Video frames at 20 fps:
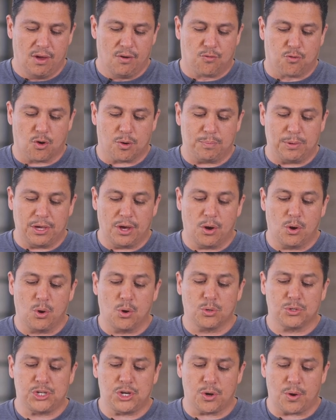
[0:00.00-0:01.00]
For
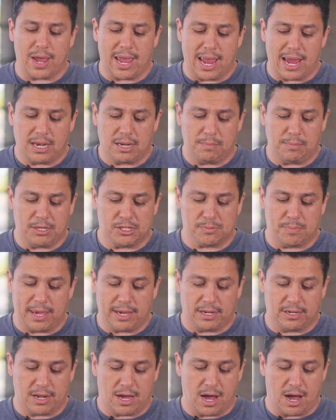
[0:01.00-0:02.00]
behold, your enemies
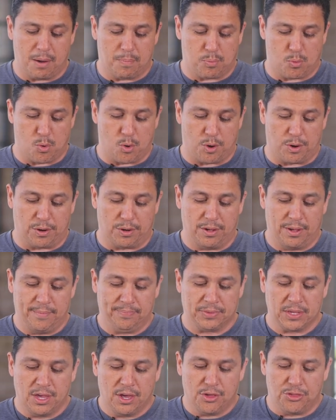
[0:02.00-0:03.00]
make an uproar.
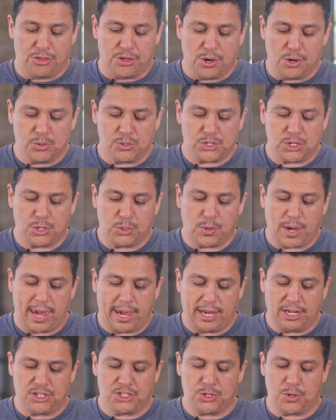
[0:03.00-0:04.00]
Those who
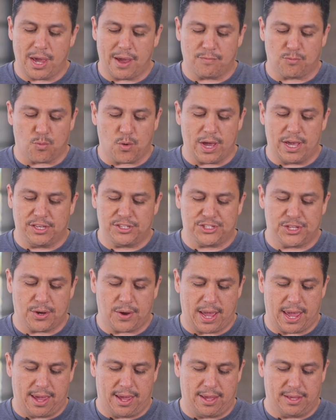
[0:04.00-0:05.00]
hate you have raised
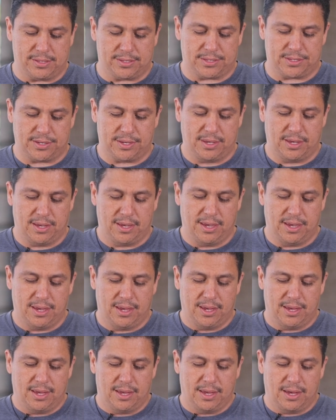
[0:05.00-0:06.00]
their heads.
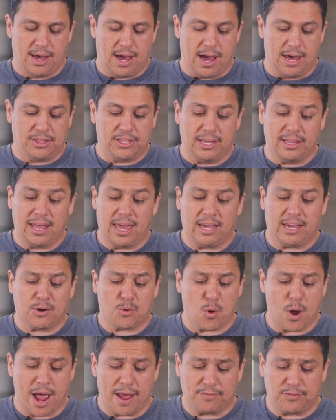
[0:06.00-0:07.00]
Uh, they lay
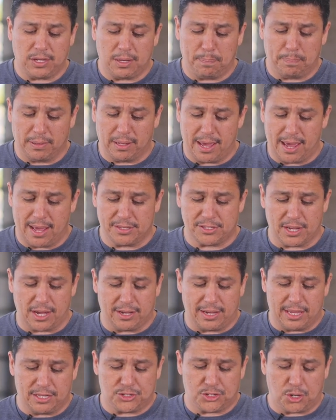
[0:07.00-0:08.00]
crafty plans
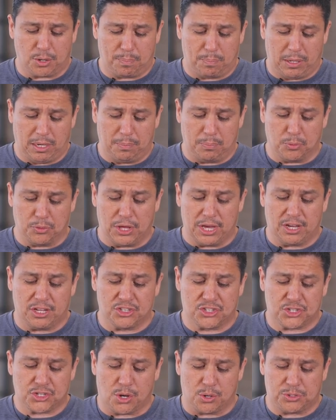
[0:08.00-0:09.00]
against your people. They
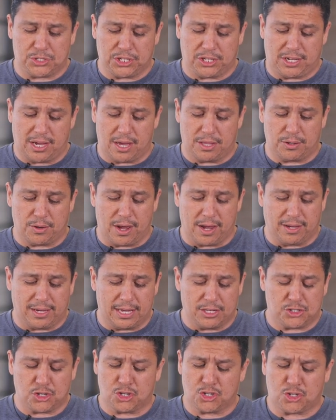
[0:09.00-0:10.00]
consult together
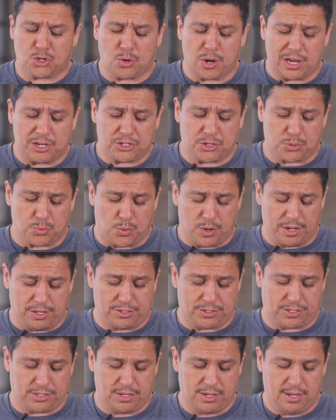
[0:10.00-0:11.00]
against your treasured
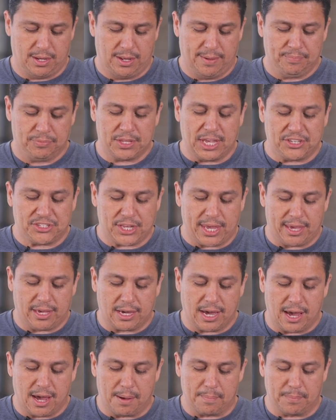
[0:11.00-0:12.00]
ones. They say,
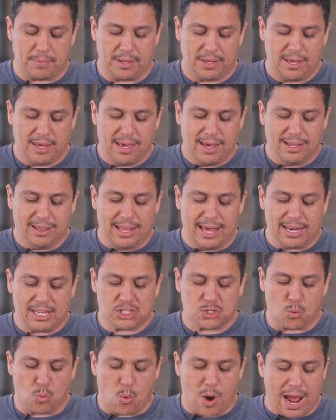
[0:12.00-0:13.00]
Come, let
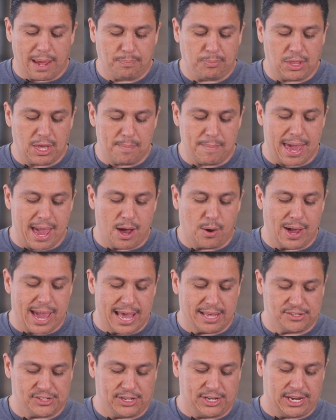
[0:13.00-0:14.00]
us wipe them out
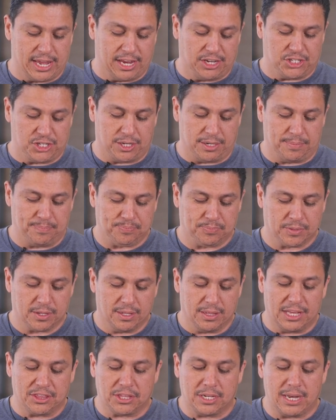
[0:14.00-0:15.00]
as a nation.
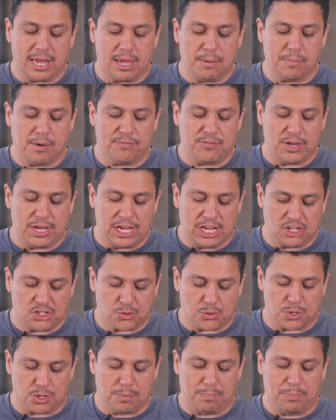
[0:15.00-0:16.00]
Let the name of
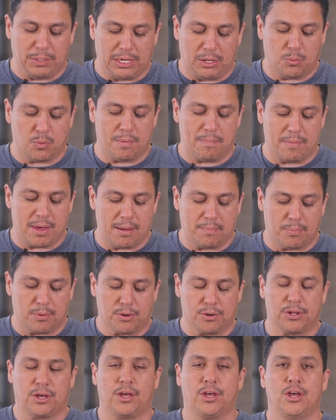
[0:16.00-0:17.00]
Israel be
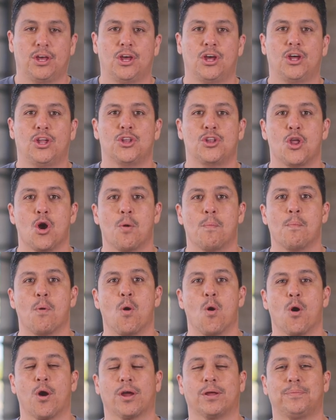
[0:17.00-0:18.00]
remembered no
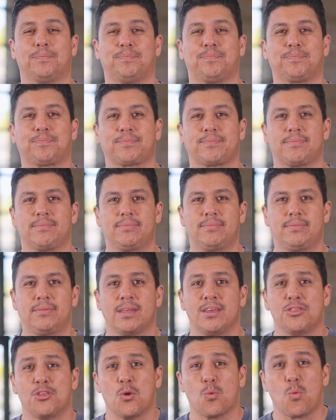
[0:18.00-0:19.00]
more.
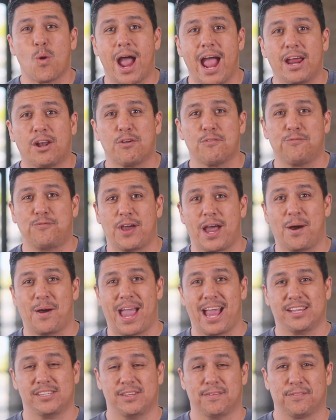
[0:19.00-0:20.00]
The writer
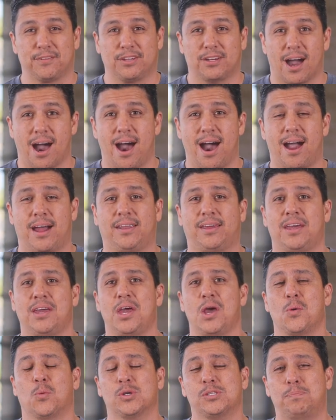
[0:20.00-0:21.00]
felt as if God
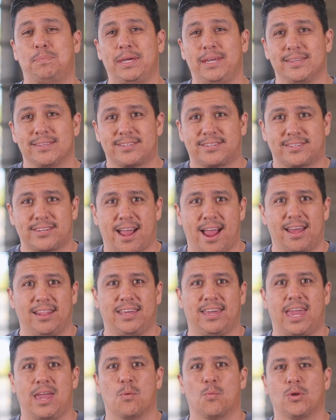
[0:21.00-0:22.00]
was being
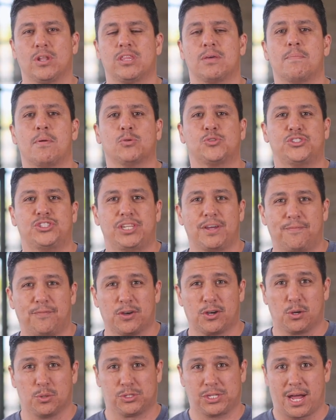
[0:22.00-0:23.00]
silent in one of the most
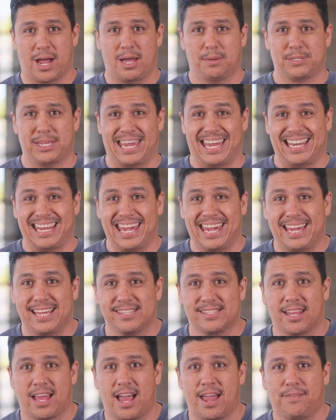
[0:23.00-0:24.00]
difficult times in
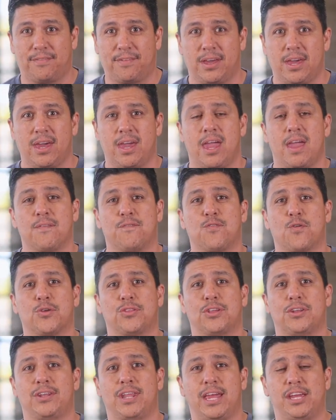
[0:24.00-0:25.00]
his life and for
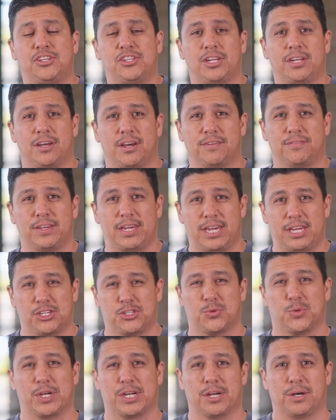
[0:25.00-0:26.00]
the nation of
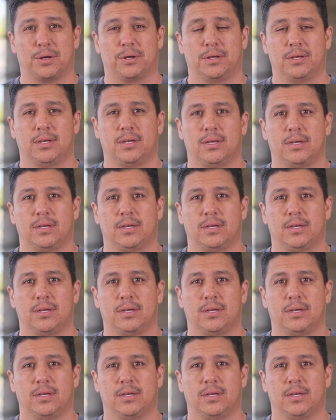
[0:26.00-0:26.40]
Israel.